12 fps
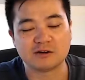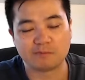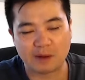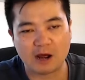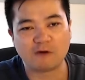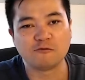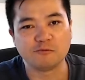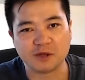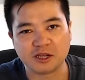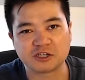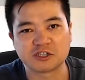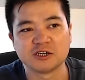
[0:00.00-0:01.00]
powerful
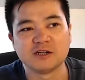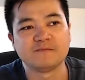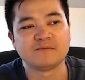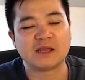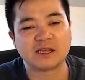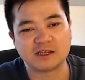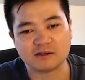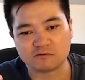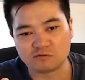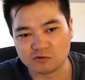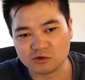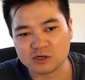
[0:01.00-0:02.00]
pitch that
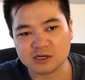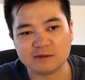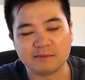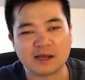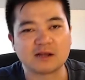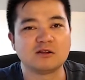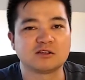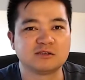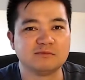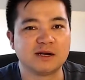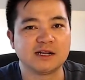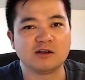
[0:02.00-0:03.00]
can really make lots of
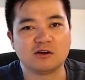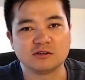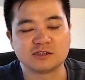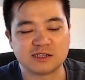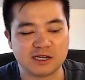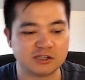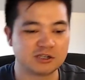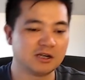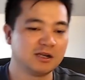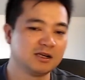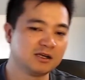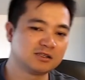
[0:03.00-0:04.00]
money on stage.
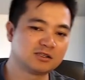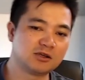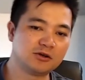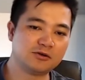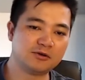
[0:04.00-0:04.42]
So